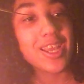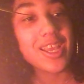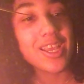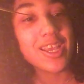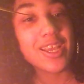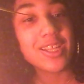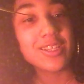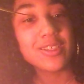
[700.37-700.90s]

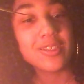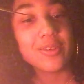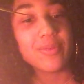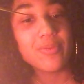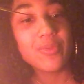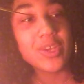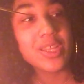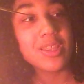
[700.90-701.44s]
And
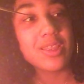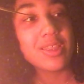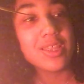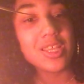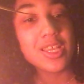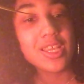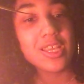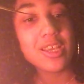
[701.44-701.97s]
with
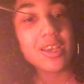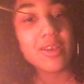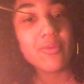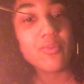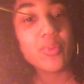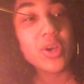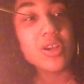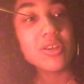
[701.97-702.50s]
the
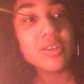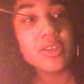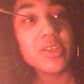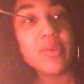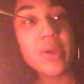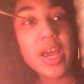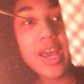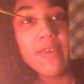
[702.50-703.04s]
partner,
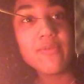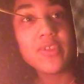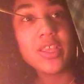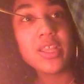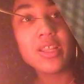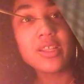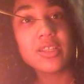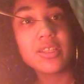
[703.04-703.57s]
you have
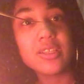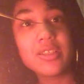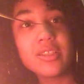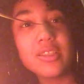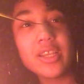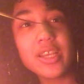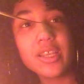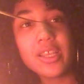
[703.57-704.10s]
the
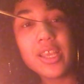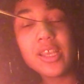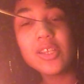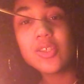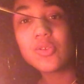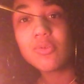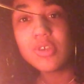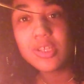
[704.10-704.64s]

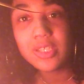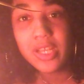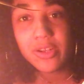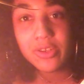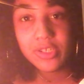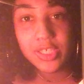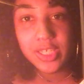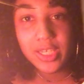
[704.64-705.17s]
King of Swords
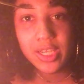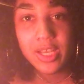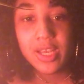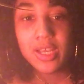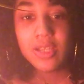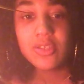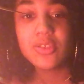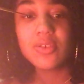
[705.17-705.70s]
energy.
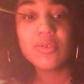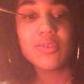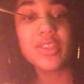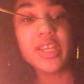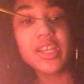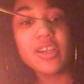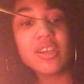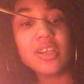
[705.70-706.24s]
So
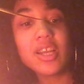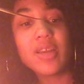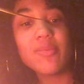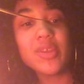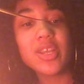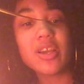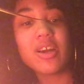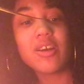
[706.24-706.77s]
they are
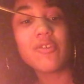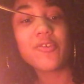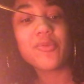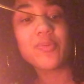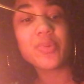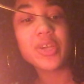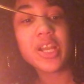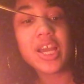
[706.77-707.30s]
coming off
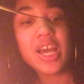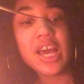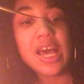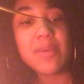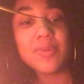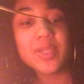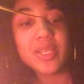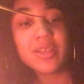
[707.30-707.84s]

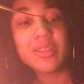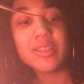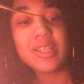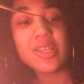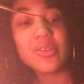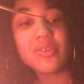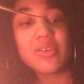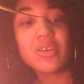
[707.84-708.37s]
perhaps a
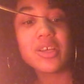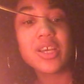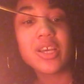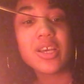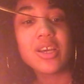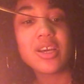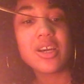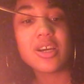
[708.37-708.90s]
little
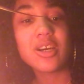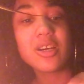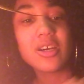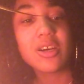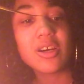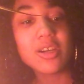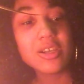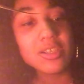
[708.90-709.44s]

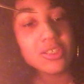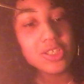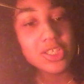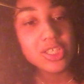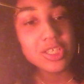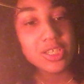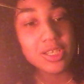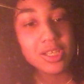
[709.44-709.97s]

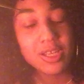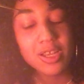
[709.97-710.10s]
harsh.